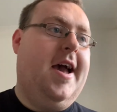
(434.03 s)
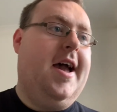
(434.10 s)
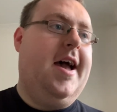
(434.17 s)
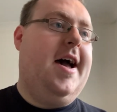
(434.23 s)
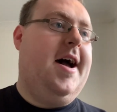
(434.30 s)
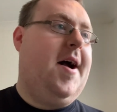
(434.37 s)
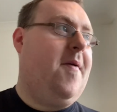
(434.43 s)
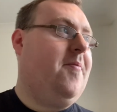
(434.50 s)

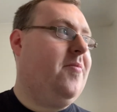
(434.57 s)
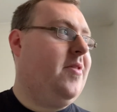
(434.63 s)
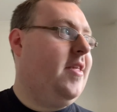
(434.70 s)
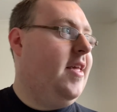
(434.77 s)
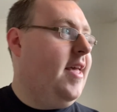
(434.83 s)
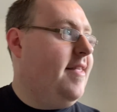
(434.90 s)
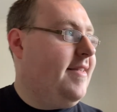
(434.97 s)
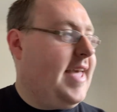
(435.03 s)

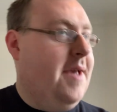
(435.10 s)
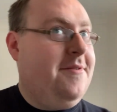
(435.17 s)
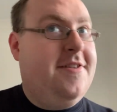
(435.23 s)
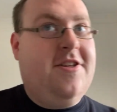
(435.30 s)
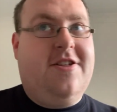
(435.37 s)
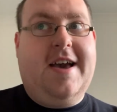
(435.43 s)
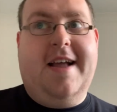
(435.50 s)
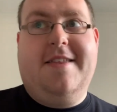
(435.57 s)
Escape to
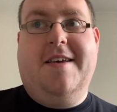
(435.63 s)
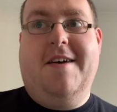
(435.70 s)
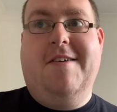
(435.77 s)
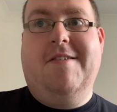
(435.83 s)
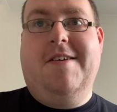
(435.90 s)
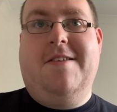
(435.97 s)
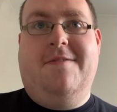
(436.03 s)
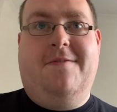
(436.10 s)
the
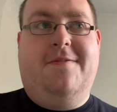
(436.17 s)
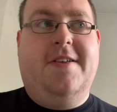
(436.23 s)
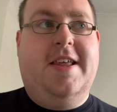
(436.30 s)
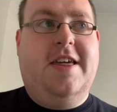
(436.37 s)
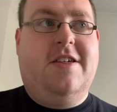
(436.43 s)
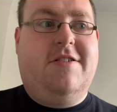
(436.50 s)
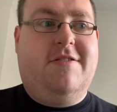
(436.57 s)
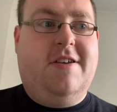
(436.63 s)
Chateau is
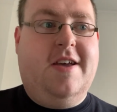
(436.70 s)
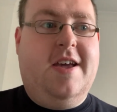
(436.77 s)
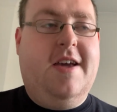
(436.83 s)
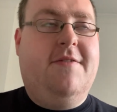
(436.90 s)
finished